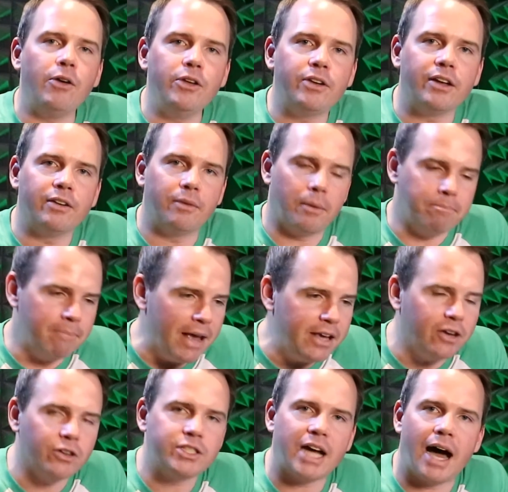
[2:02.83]
you can make
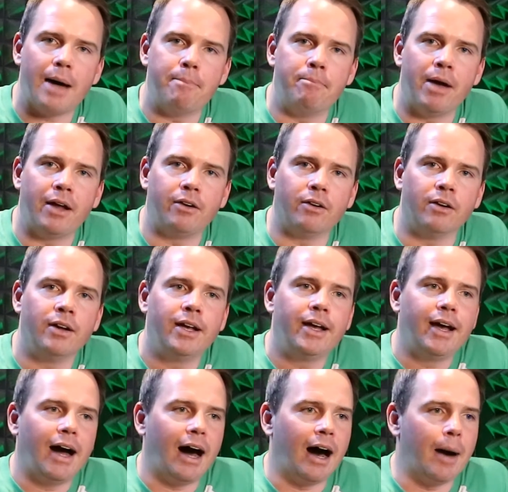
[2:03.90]
your time better,
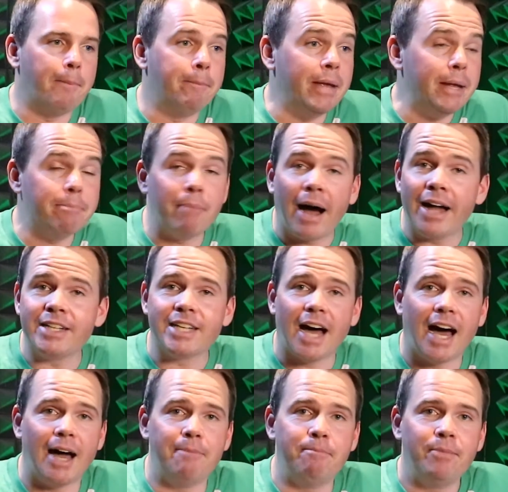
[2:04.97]
beat my
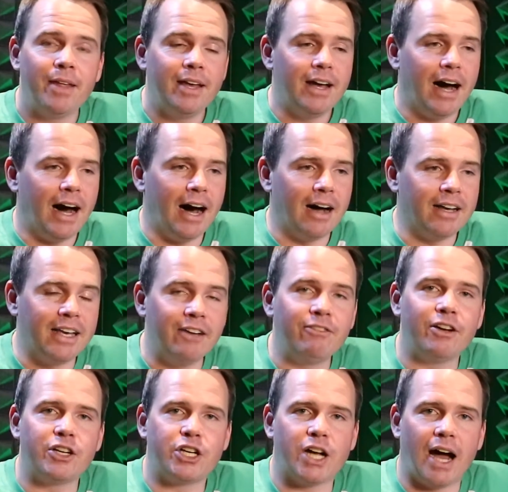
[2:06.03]
time. Give
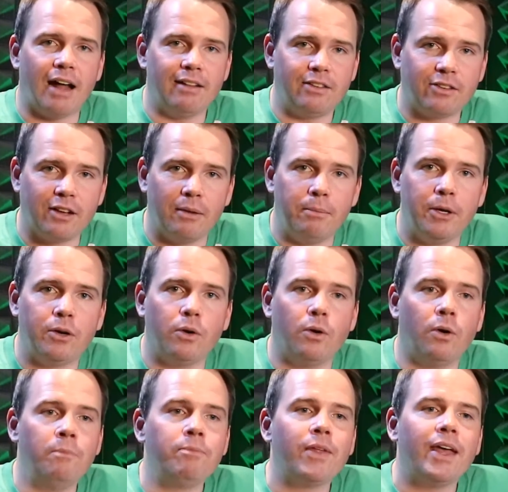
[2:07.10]
it a shot. It's going to be
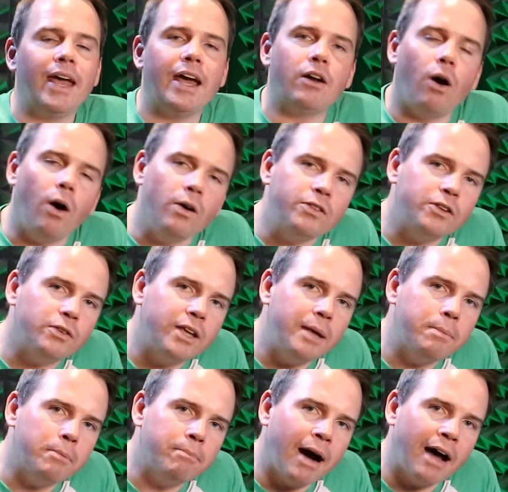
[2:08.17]
cool. And also
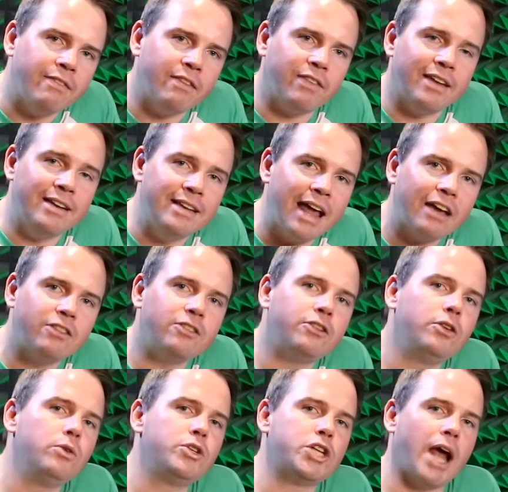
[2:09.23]
keep in mind that the next
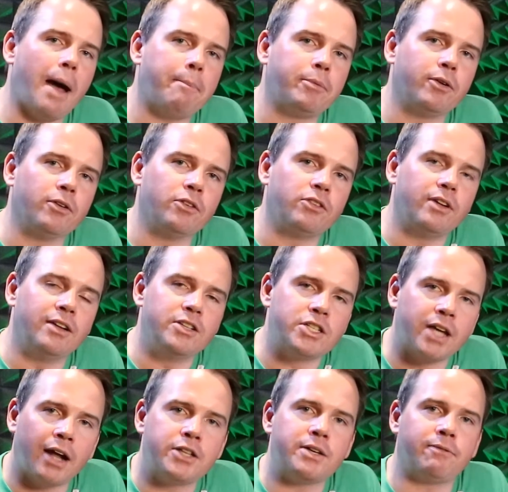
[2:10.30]
2 chapters in
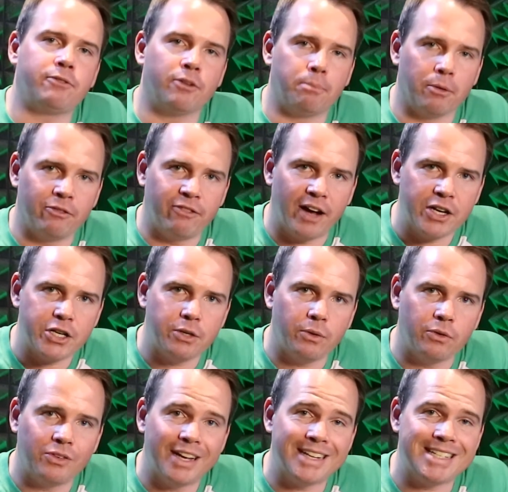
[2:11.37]
SketchUp for
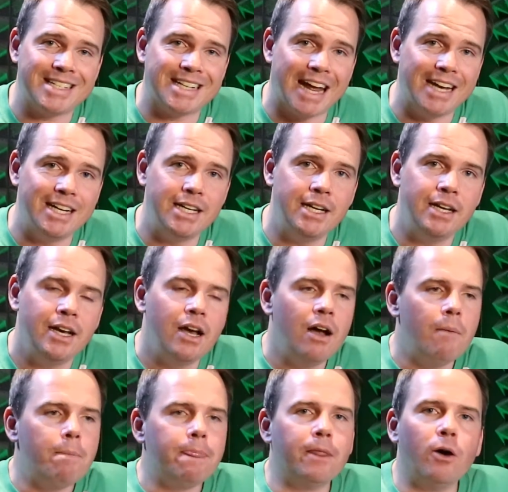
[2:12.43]
Professionals Extended,
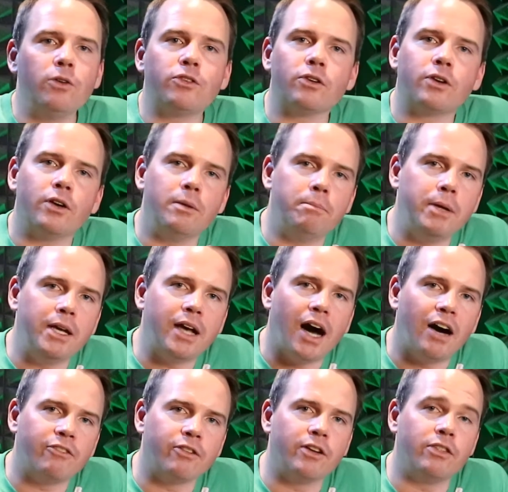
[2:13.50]
those are going to be
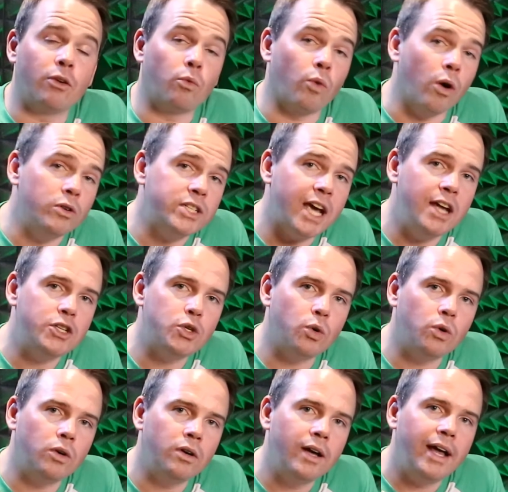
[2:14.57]
covering the Rotate
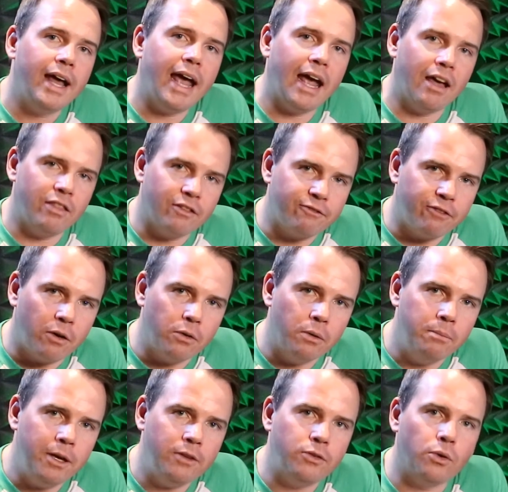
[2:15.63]
tool and the Follow
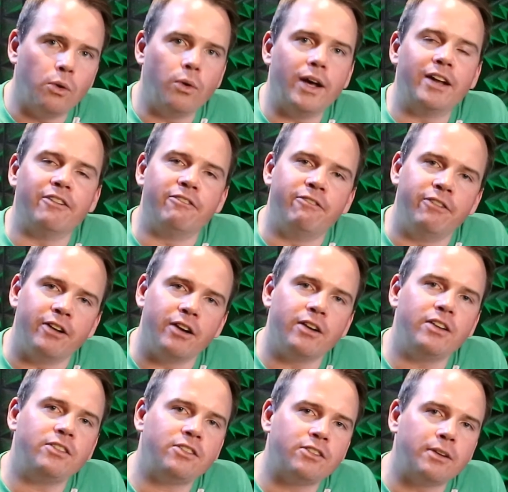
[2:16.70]
Me tool in a very
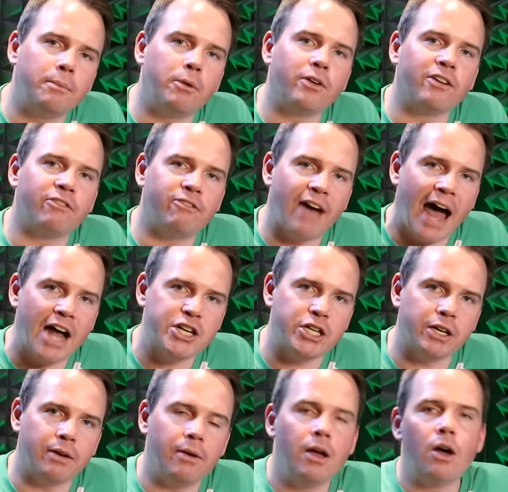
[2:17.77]
similar
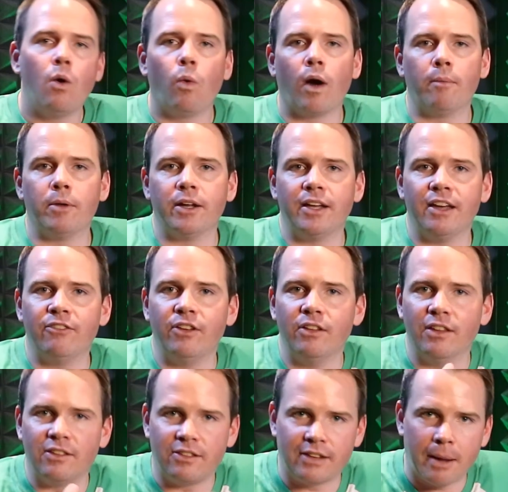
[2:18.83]
fashion, where I'm going to give you
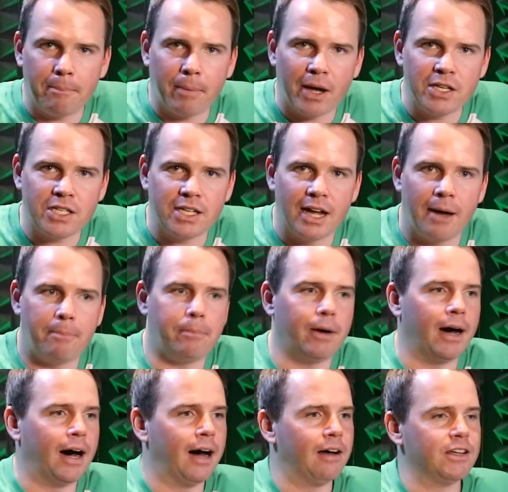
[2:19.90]
the step-by-step
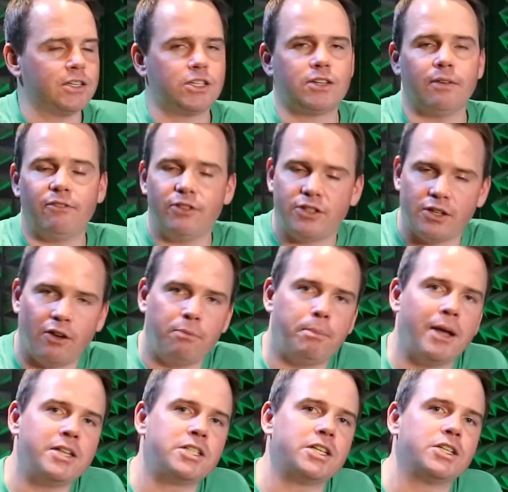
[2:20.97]

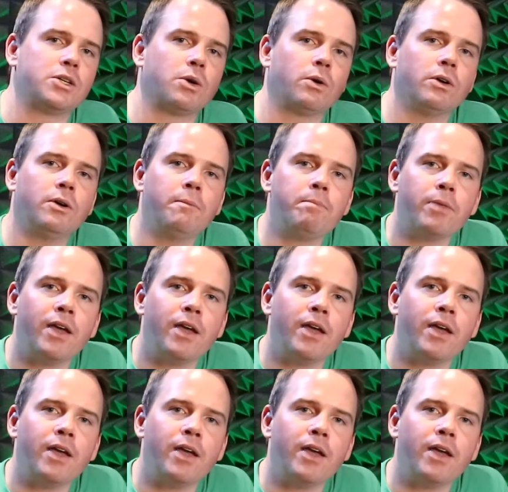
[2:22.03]
self-paced tutorial